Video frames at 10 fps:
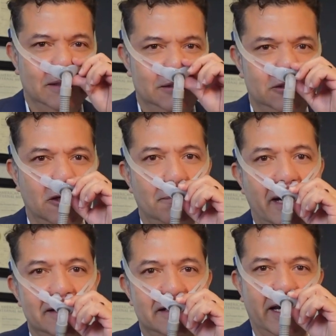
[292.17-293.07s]
Some
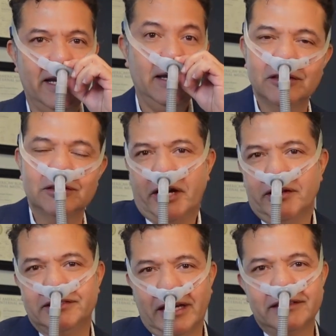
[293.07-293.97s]
might say not
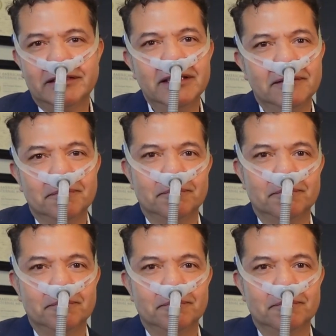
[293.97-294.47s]
very sexy,